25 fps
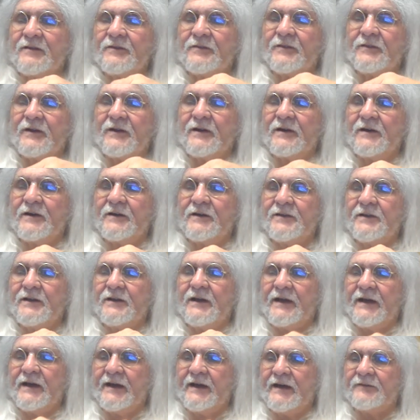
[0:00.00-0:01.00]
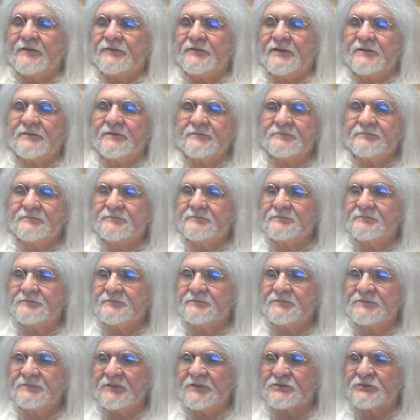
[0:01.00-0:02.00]
There you have it,
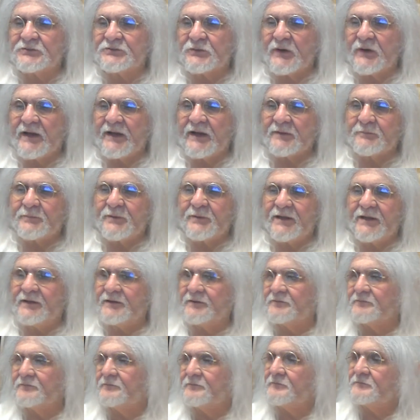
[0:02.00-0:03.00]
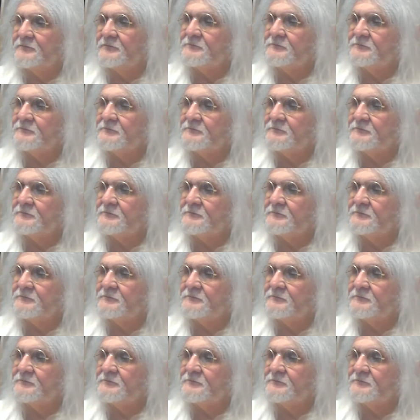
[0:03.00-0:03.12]
the strap pin.